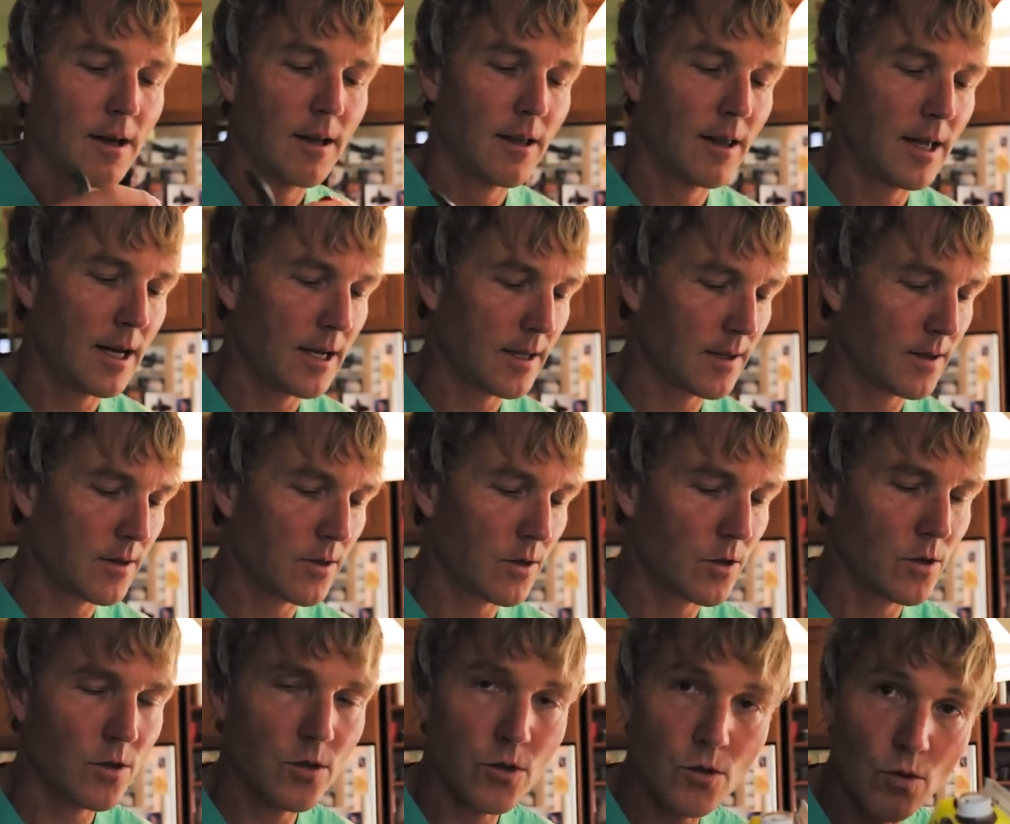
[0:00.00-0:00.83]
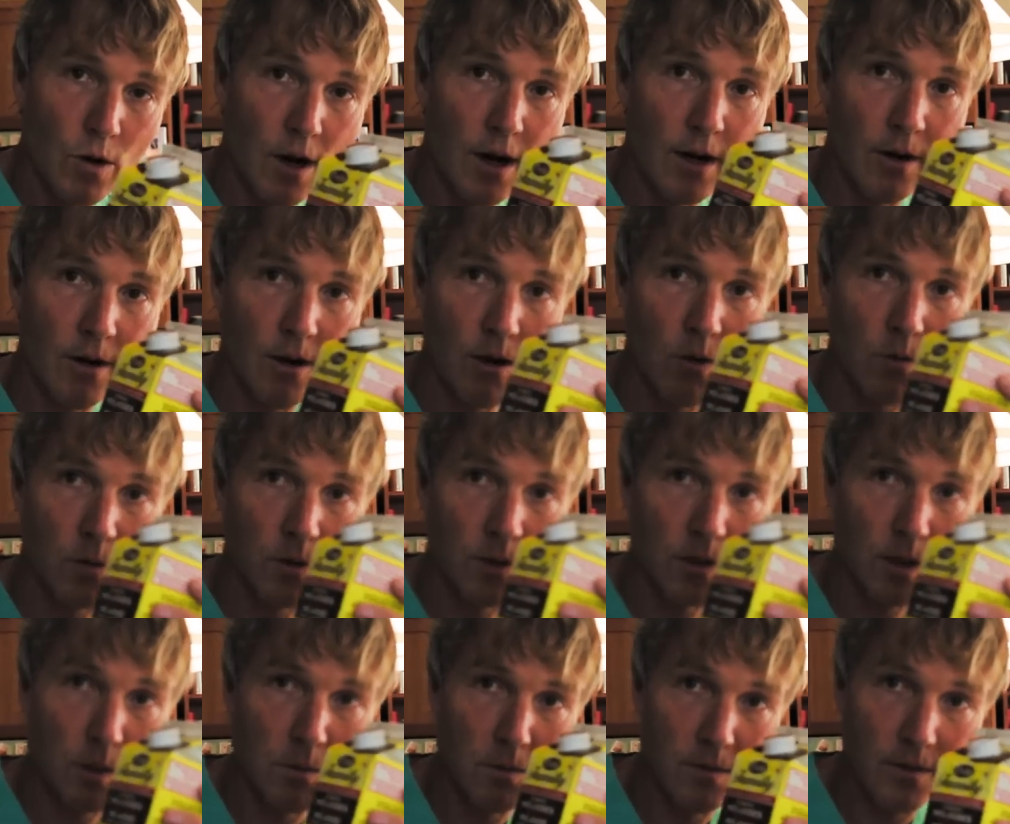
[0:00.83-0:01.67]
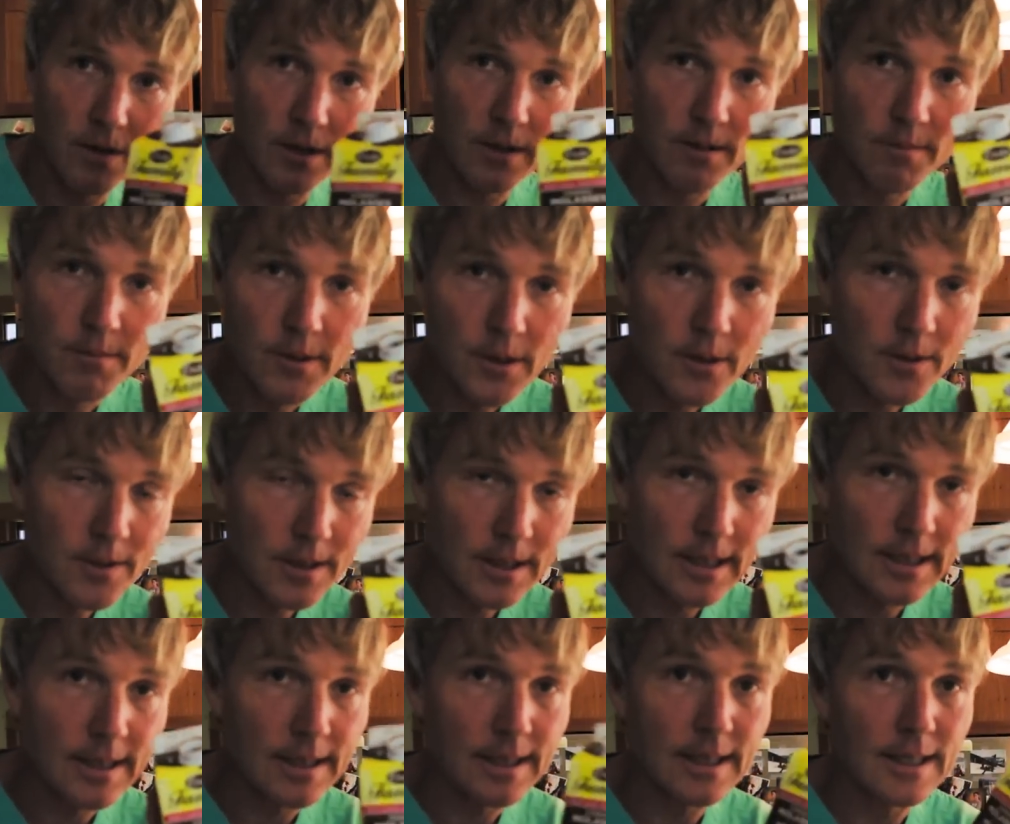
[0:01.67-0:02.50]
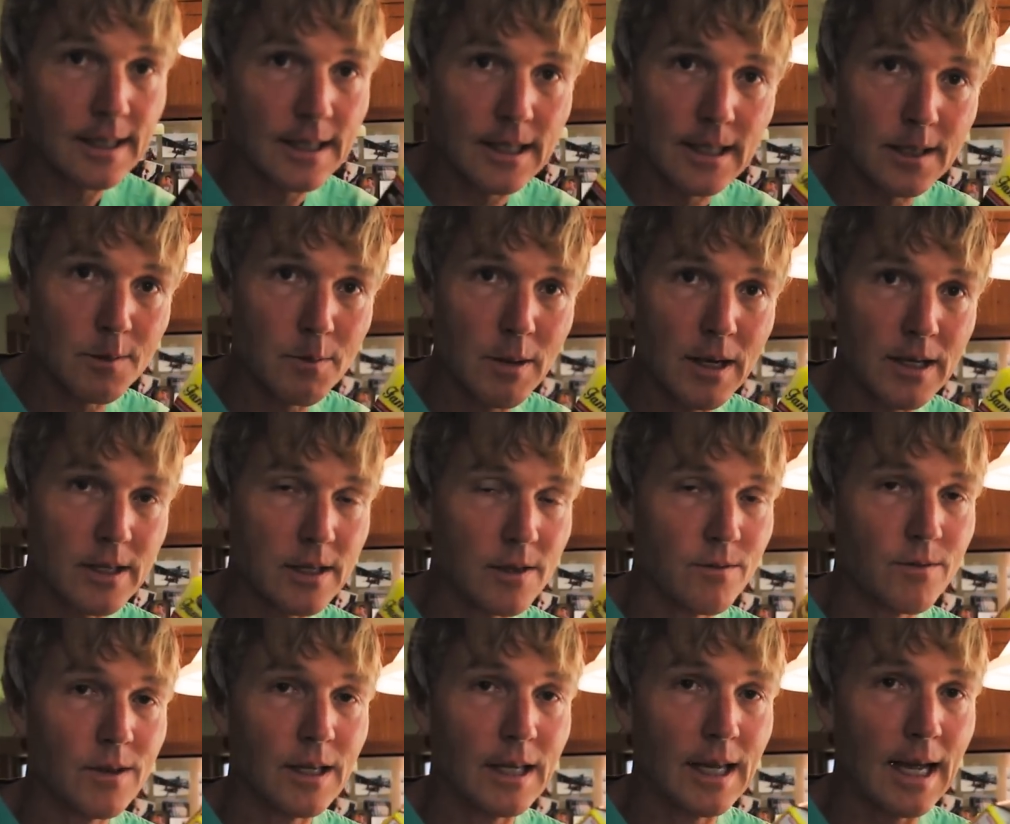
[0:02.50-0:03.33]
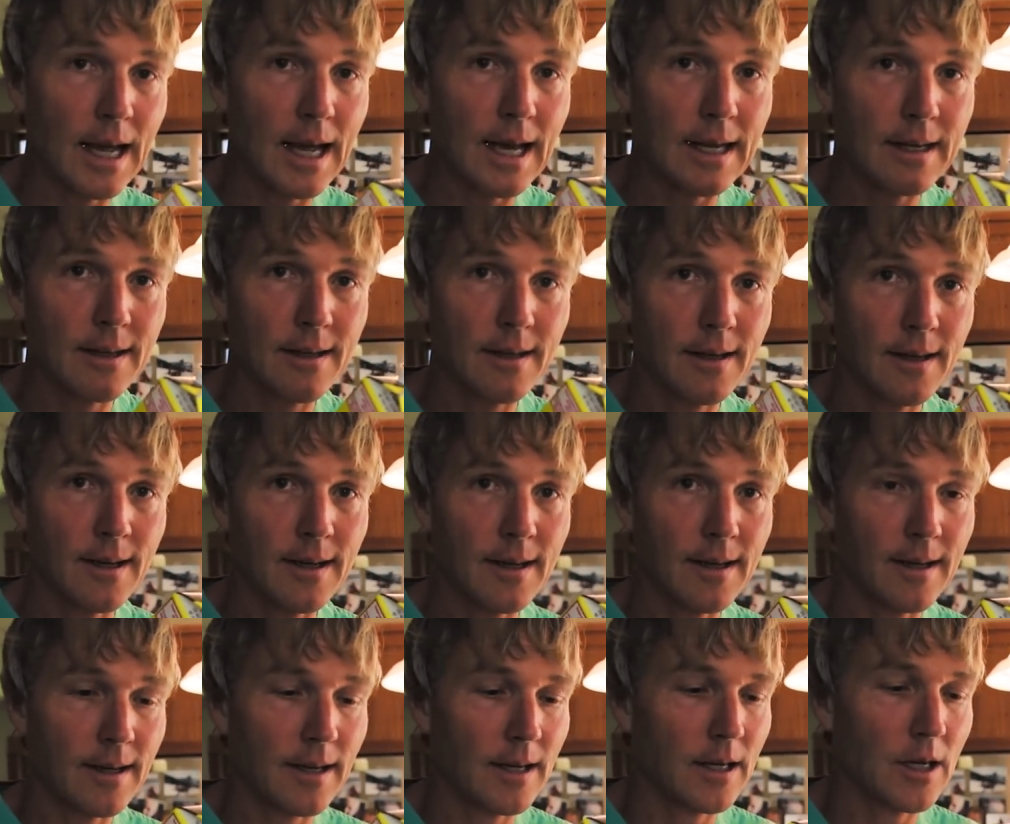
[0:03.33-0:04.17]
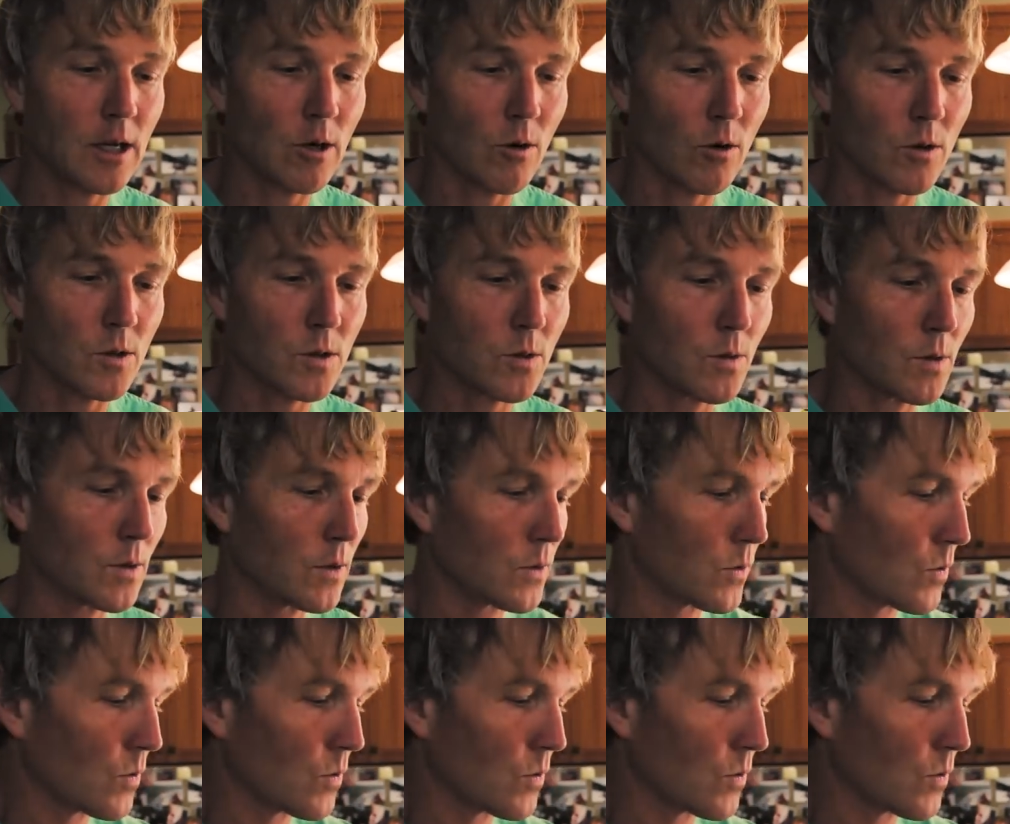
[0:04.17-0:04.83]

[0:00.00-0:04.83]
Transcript: Let's just try her out with some of it. You know, it's easy and expensive to get at any grocery